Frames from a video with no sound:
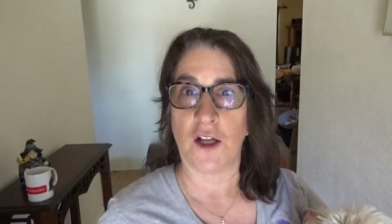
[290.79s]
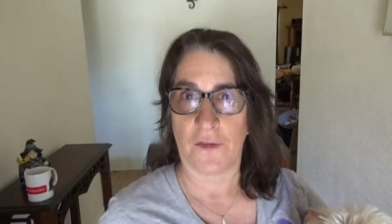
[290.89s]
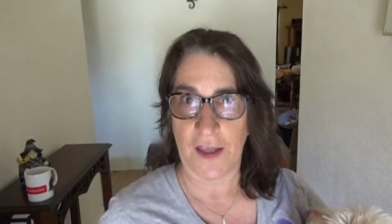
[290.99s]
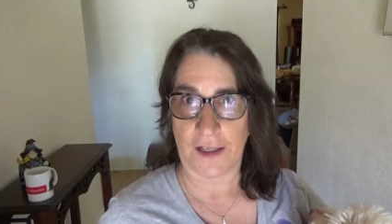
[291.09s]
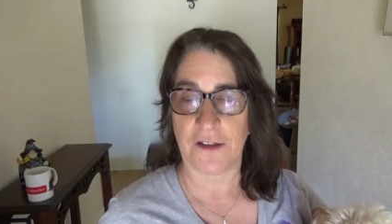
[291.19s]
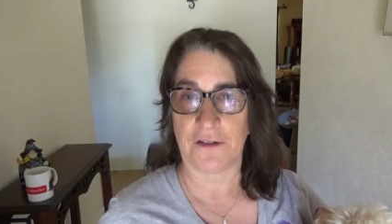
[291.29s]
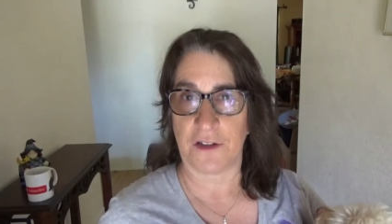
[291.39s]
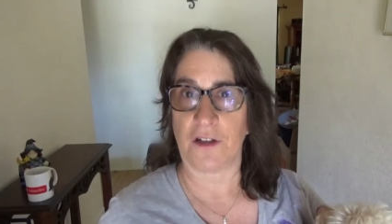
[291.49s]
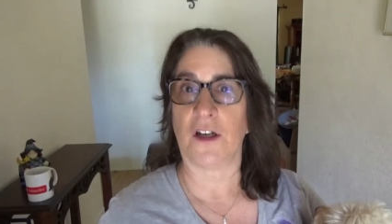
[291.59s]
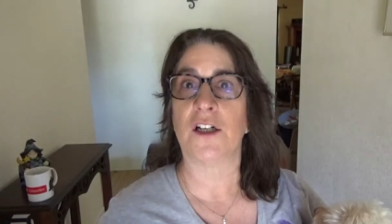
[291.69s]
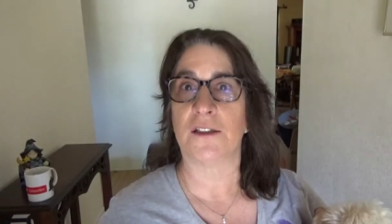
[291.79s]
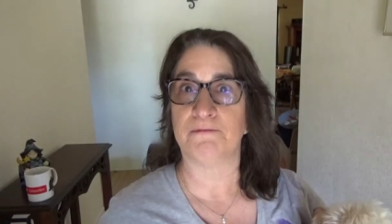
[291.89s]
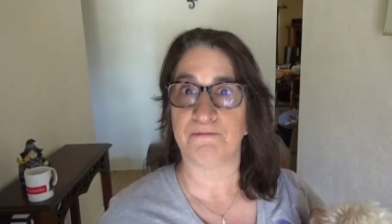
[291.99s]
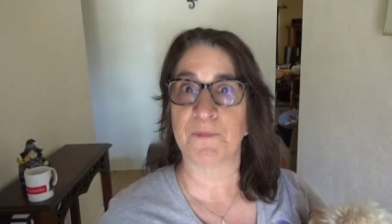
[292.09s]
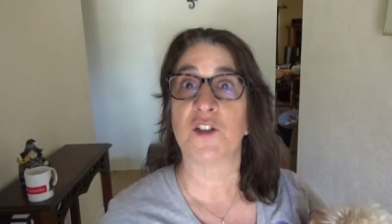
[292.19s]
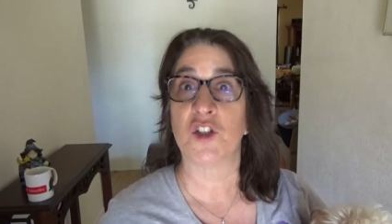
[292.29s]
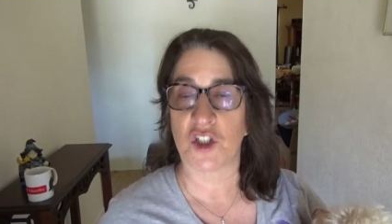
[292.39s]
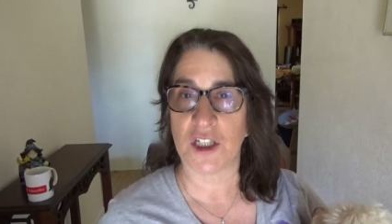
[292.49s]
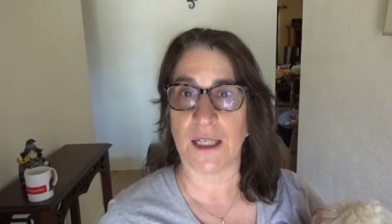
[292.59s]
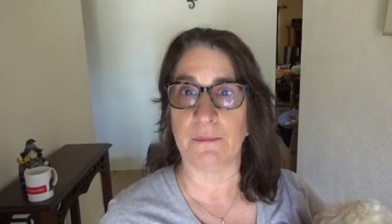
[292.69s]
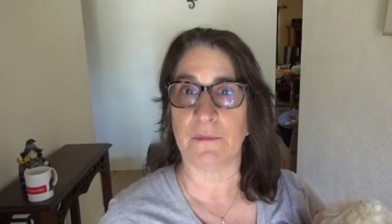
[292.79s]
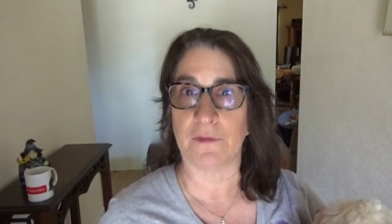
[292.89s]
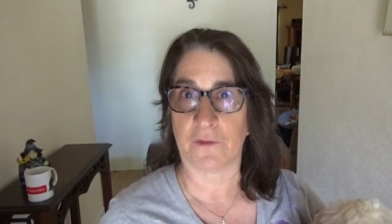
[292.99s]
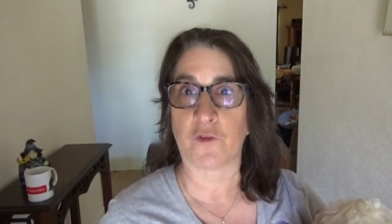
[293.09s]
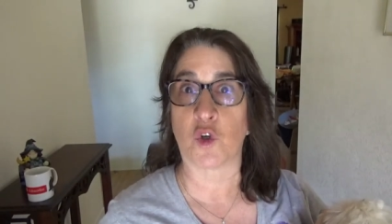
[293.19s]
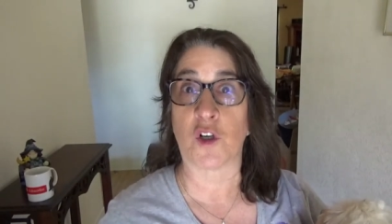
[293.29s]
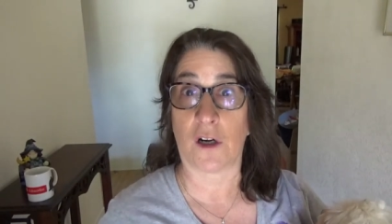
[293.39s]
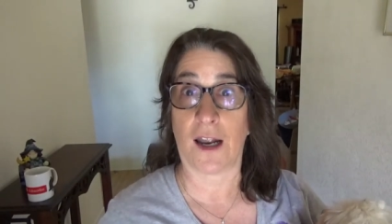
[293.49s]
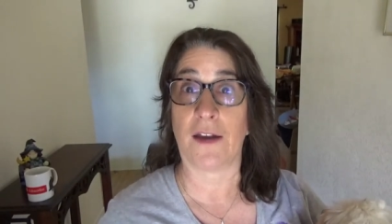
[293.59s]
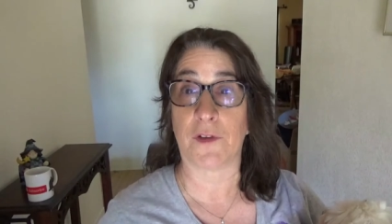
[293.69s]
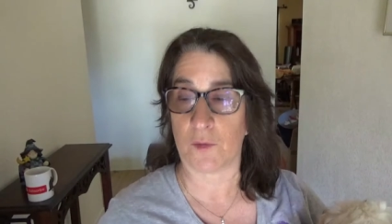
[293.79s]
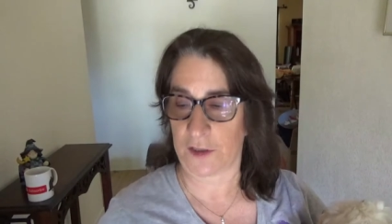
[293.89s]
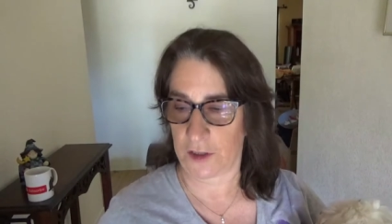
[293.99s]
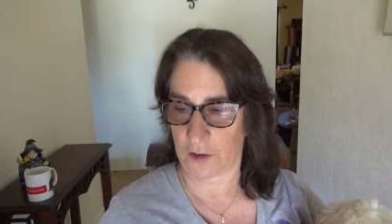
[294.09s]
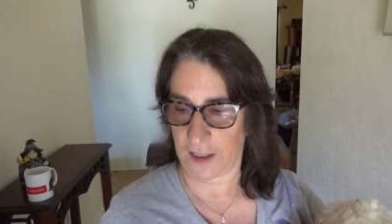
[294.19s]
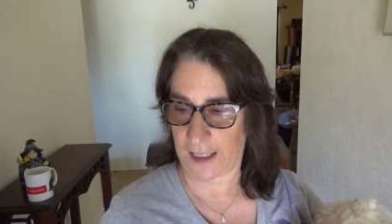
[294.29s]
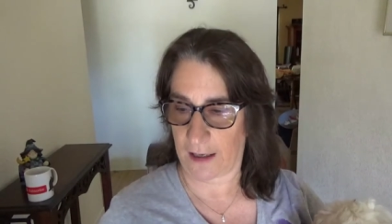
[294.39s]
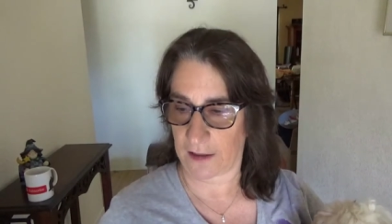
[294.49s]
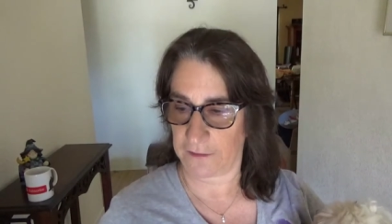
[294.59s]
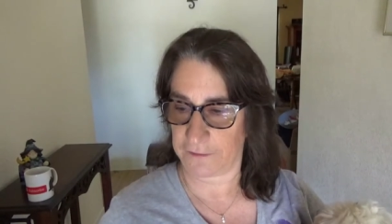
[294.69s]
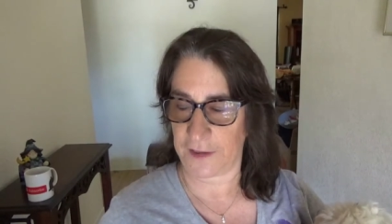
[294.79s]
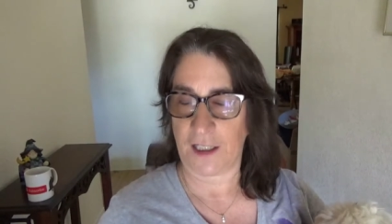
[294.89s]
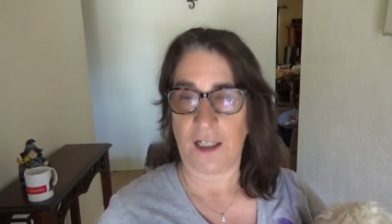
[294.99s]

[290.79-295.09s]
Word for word: that is in good shape for everyone to drink out of.